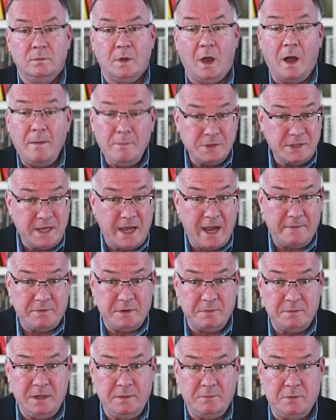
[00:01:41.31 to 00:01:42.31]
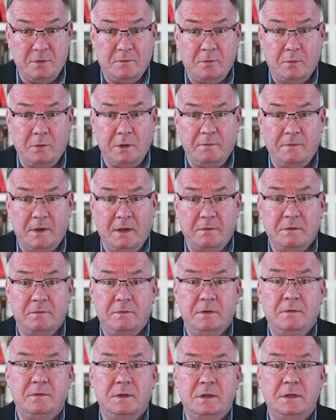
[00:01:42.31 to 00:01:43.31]
Almost half the people, forty-five to
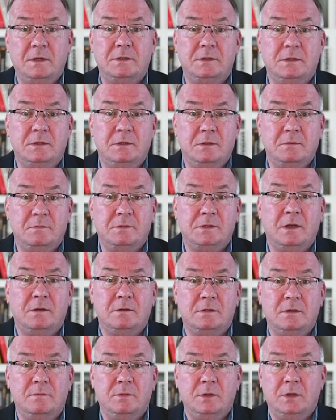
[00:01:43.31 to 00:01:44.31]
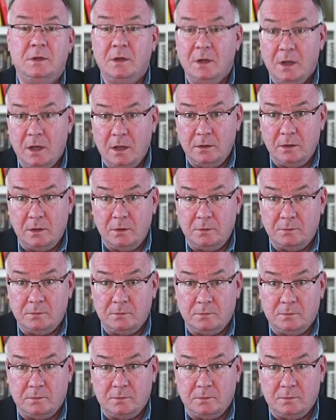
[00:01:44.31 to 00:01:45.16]
fifty, consider themselves to be alone.